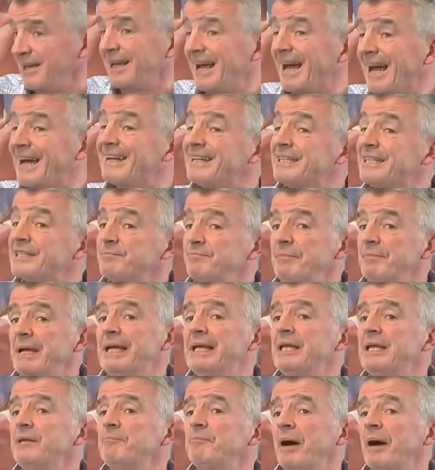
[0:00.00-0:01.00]
and it's
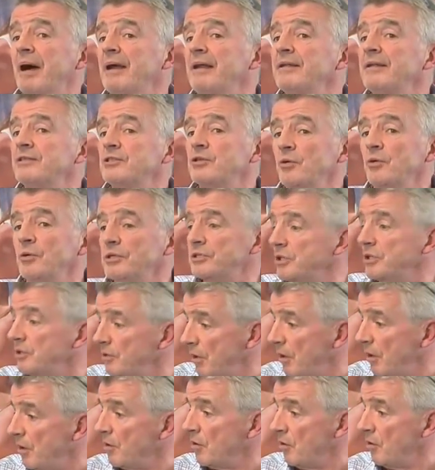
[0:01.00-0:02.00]
mainly pilots going to
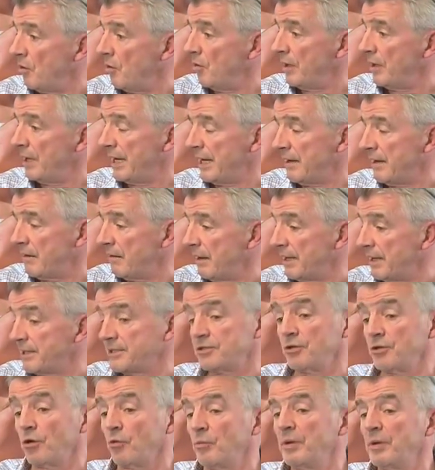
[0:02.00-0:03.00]
long haul
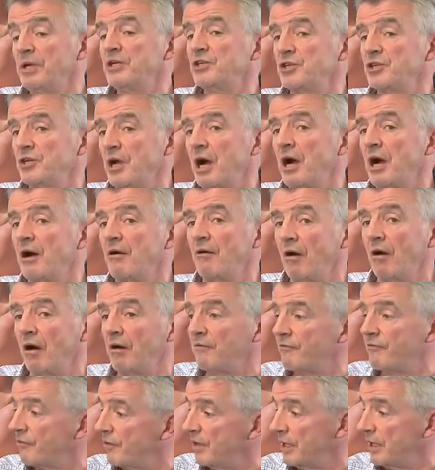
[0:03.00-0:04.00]
airlines. Norwegian are
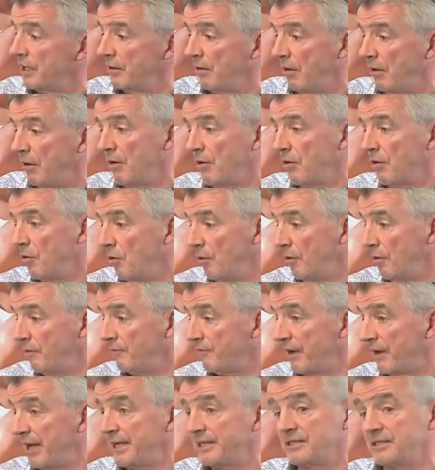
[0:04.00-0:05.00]
offering long haul
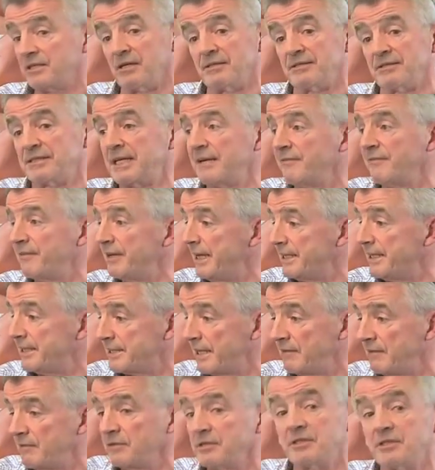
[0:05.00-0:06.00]
flights on
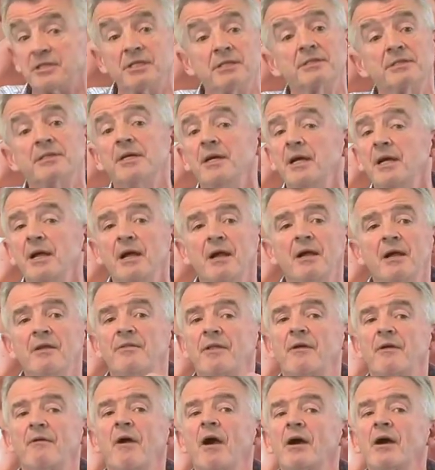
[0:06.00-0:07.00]
787s, and
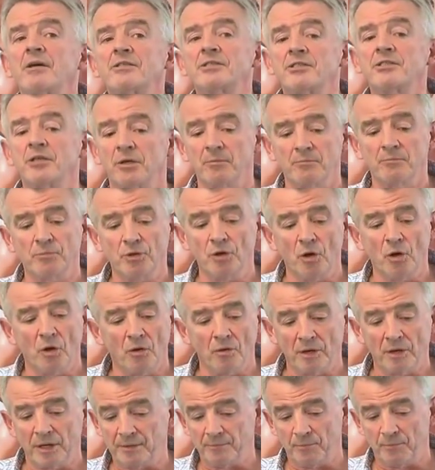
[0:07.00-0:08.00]
there are some
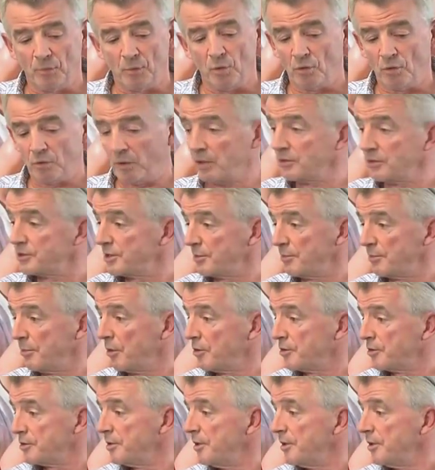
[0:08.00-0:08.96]
young and more somewhat